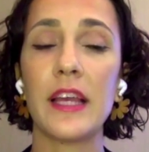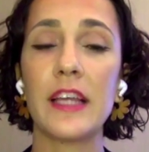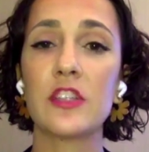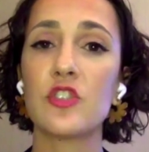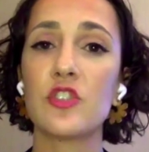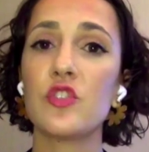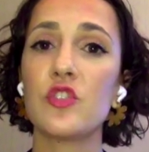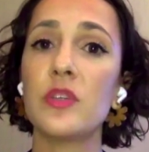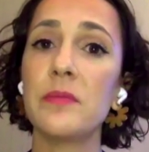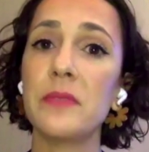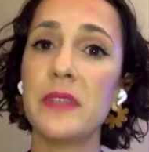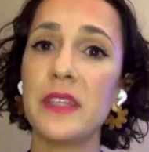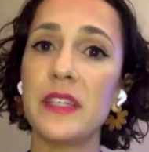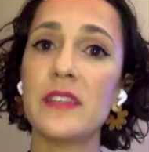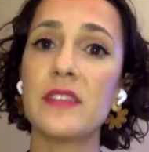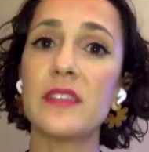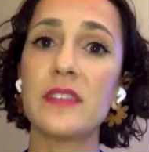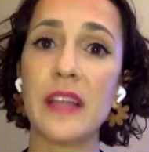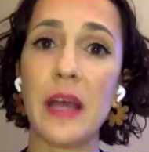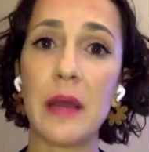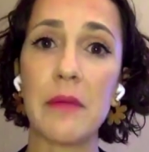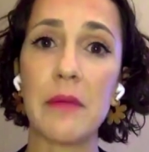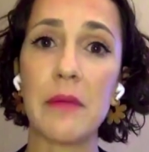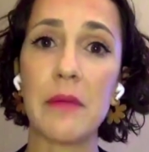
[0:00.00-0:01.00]
extreme
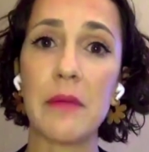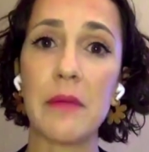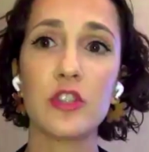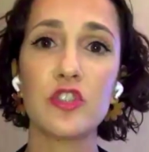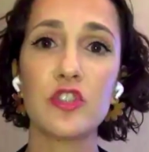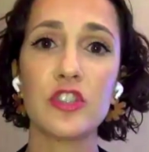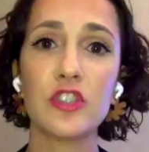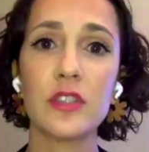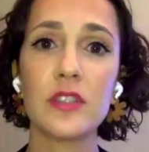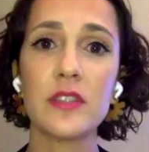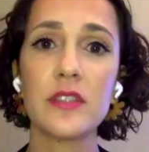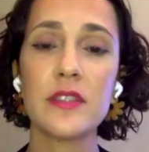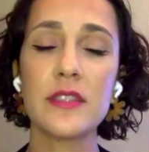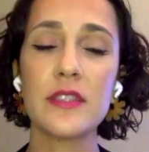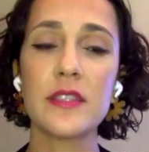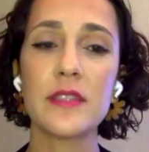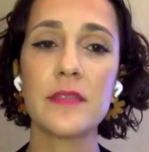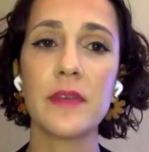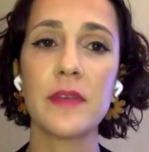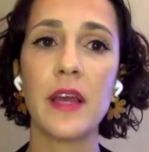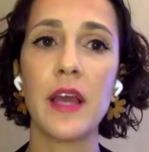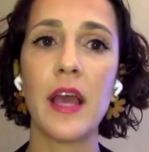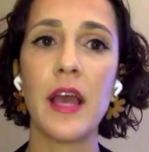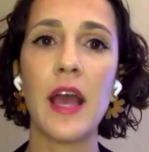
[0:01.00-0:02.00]
heat temperatures
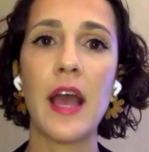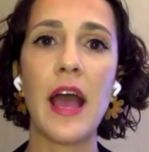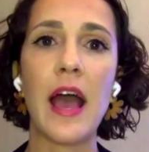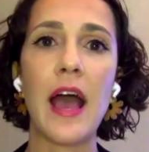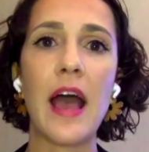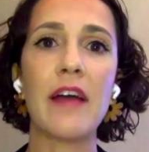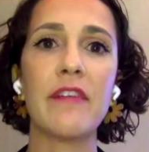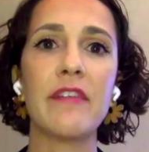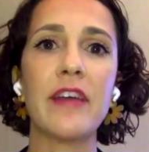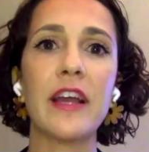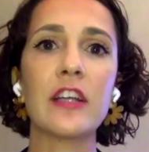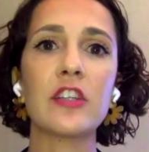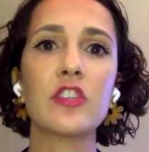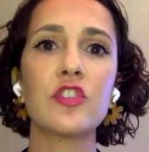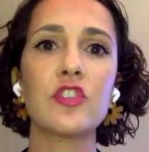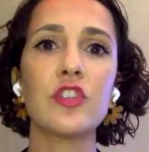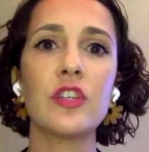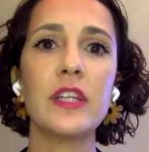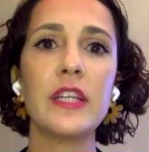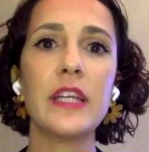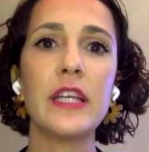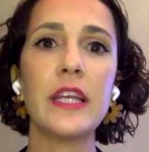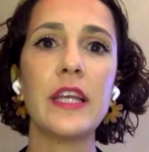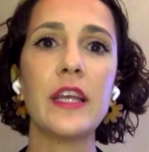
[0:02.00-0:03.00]
have
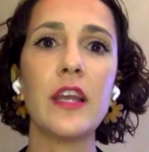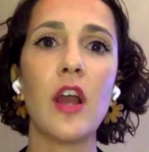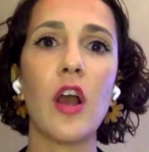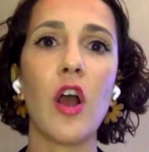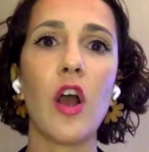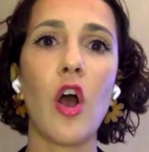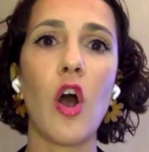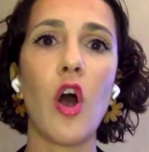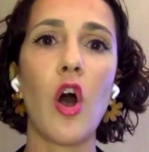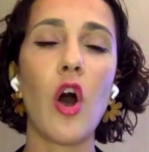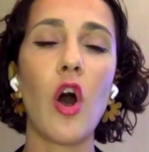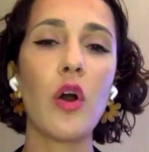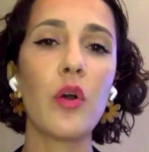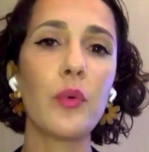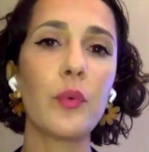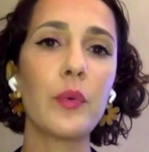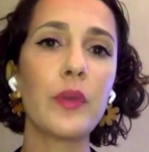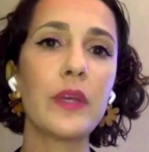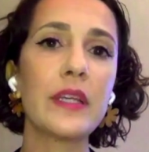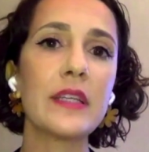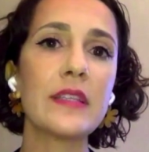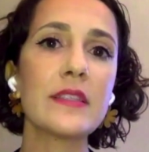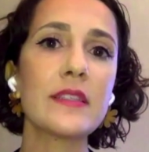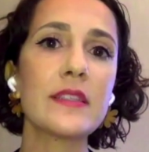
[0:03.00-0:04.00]
actually
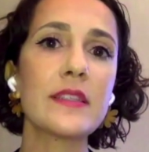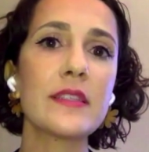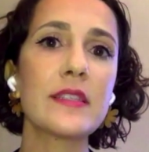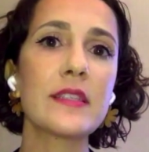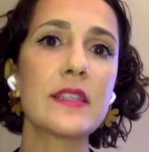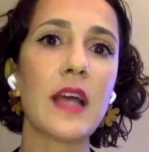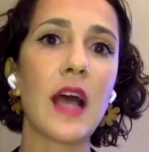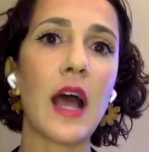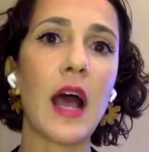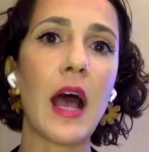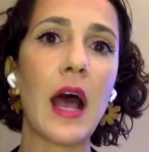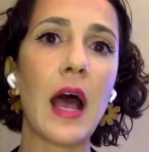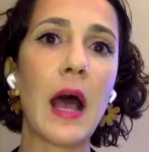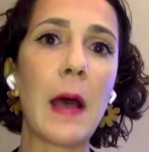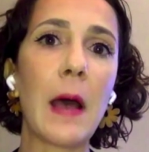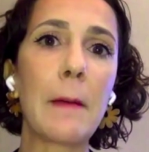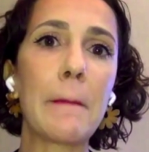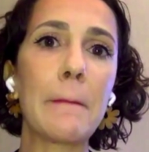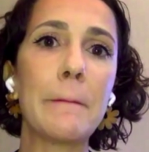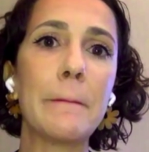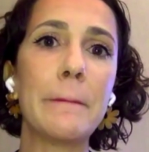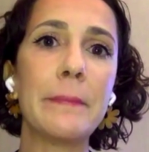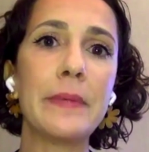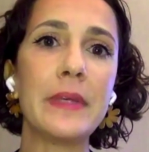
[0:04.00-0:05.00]
always
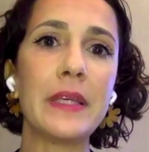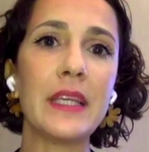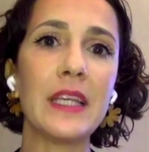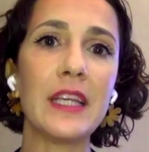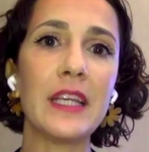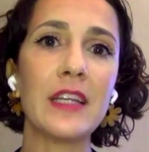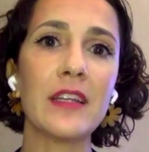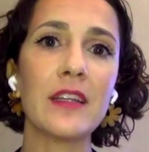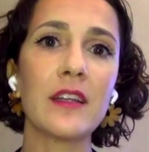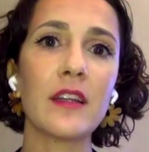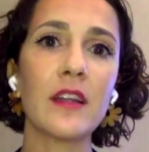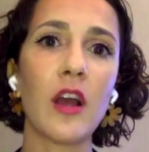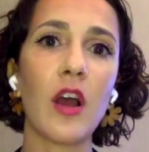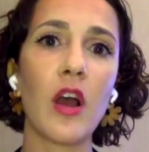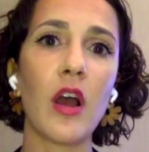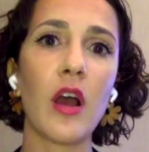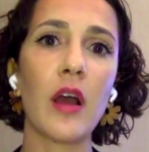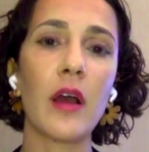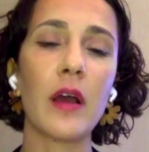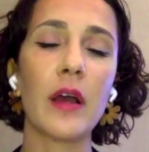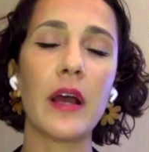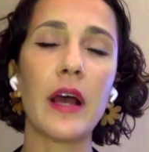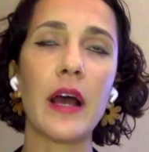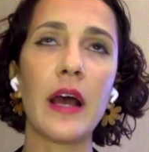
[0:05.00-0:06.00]
been
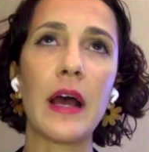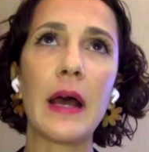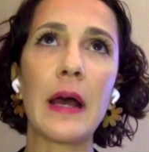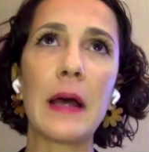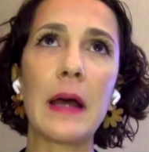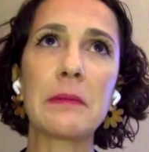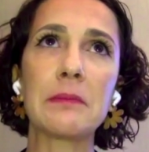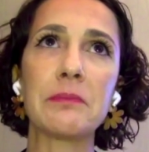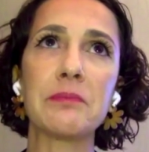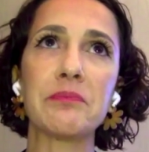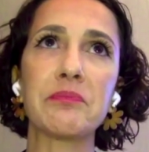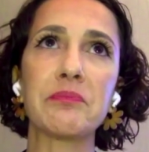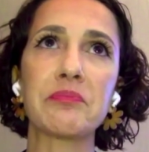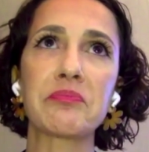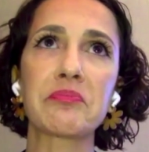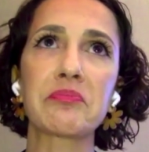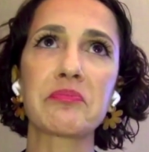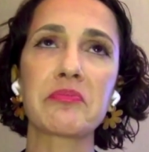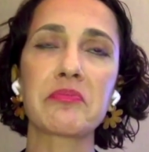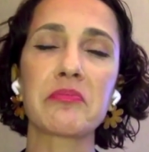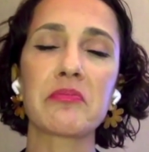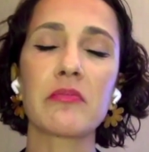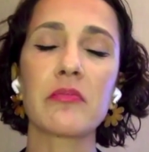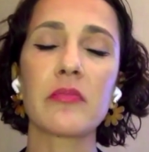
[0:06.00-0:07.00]

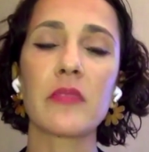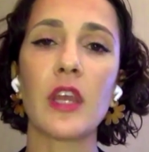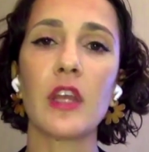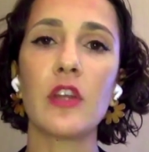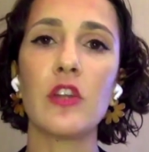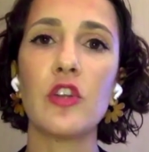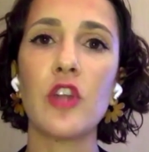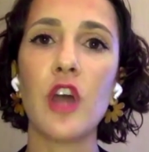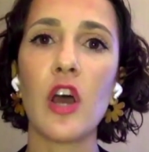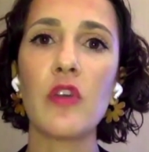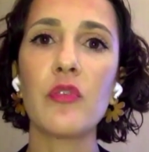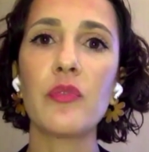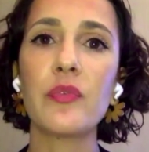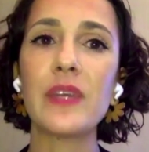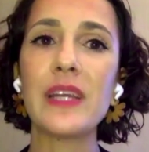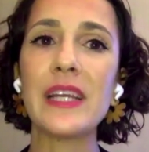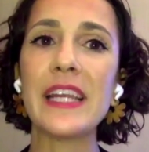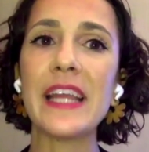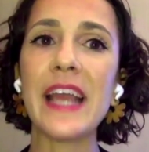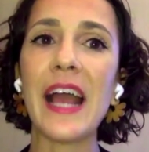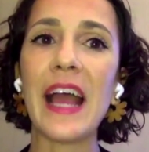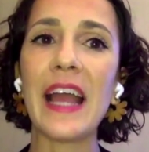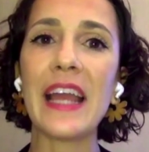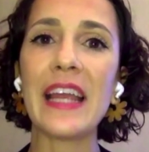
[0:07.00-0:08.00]
not
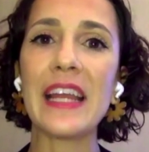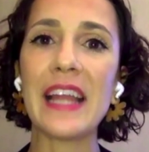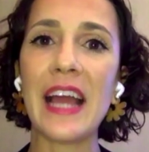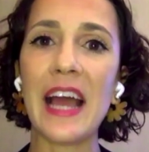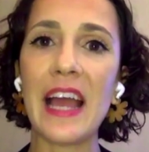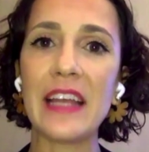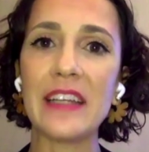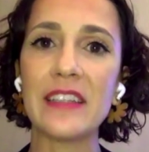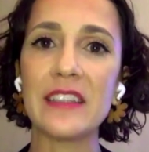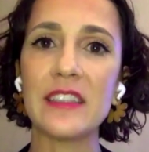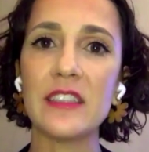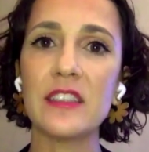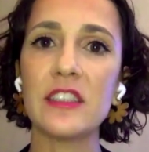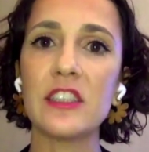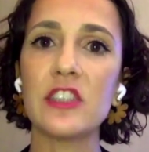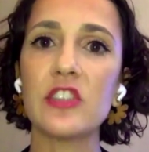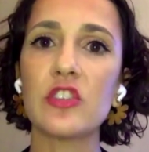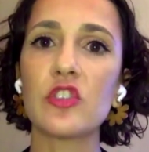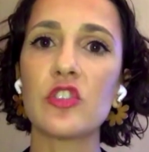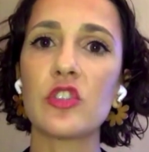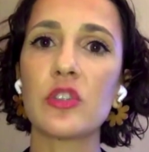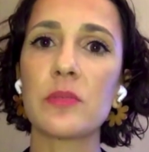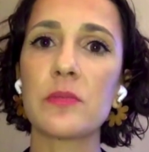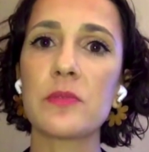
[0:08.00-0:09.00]
really highlighted
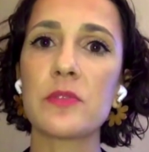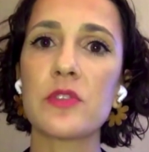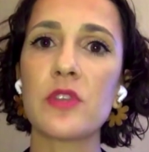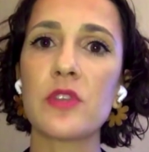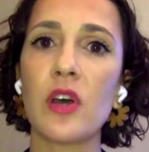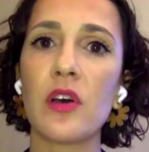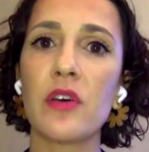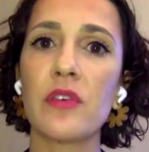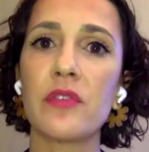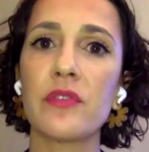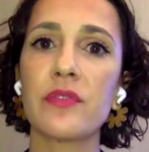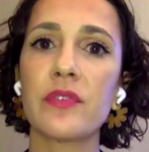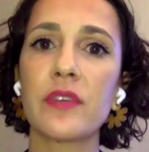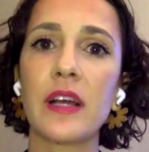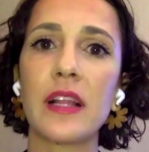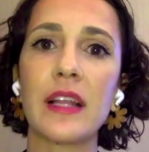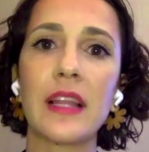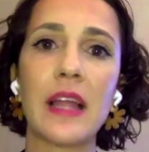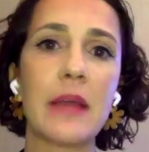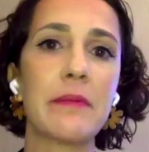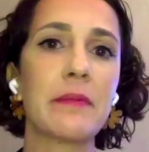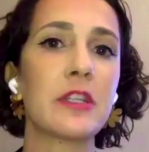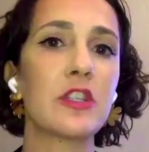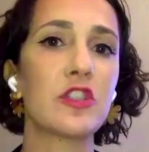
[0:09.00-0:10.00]
in terms of
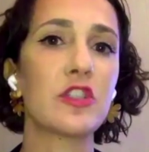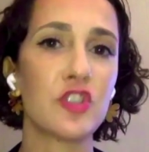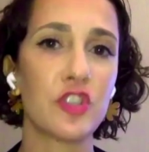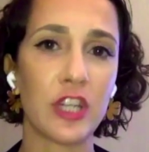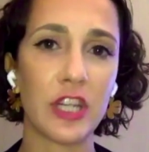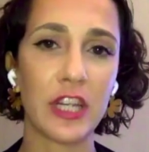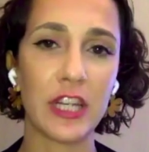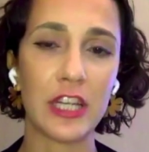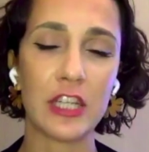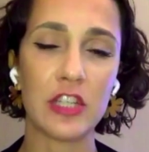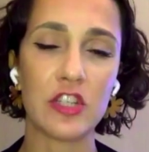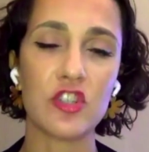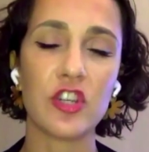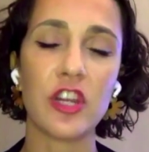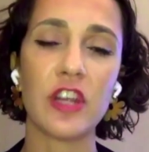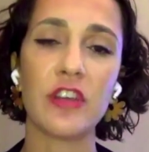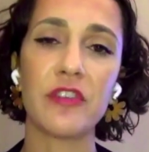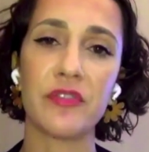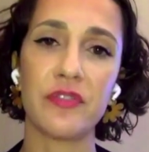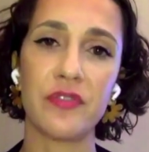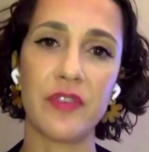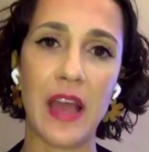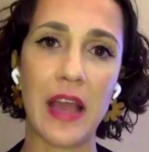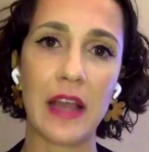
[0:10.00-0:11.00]
climate change
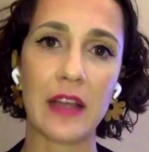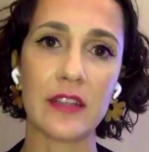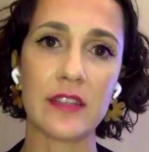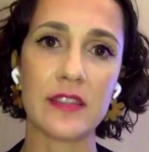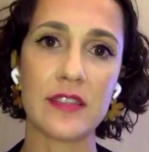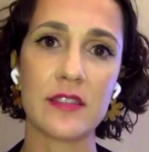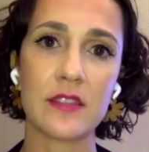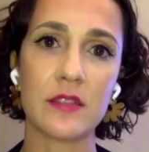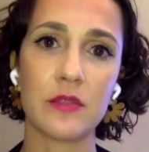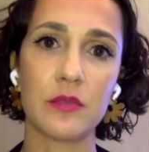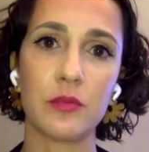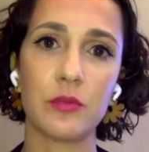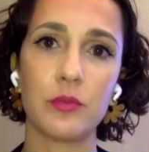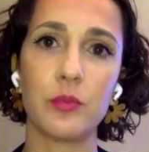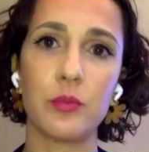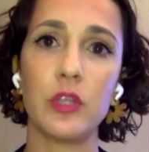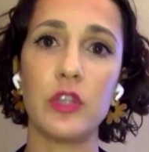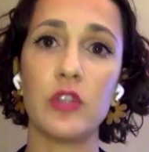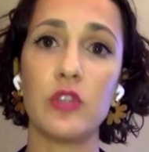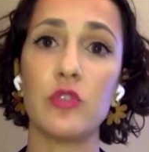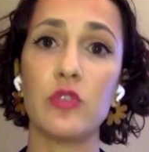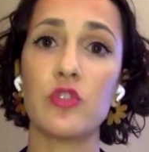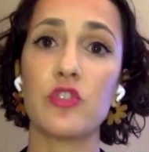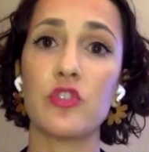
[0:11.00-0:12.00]
effects.
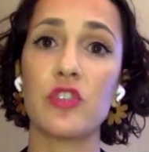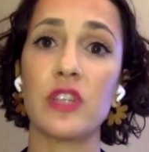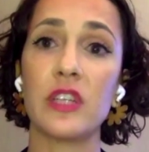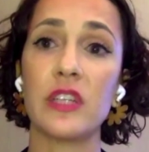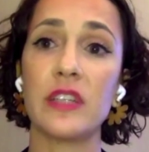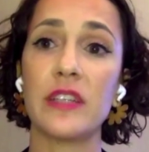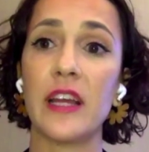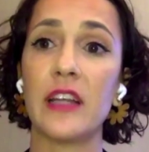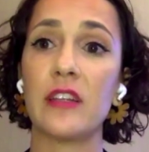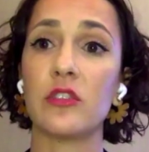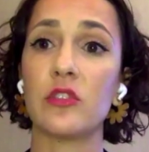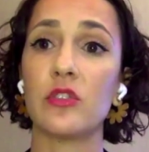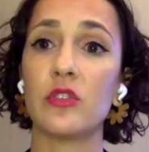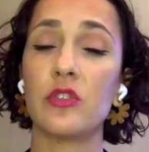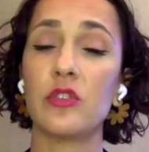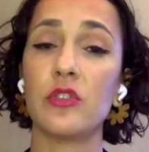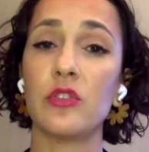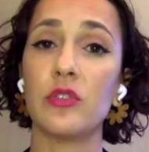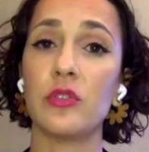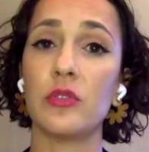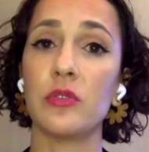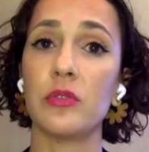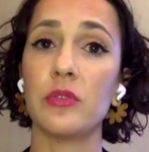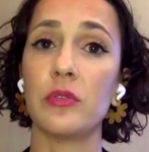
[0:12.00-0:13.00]
We usually tend
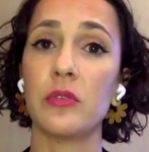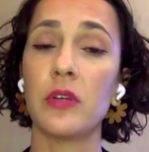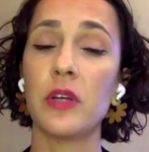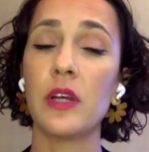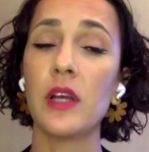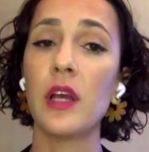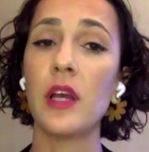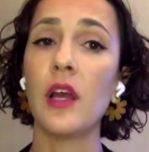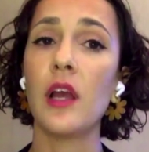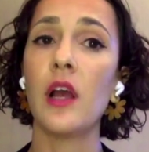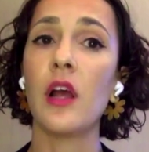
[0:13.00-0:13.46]
to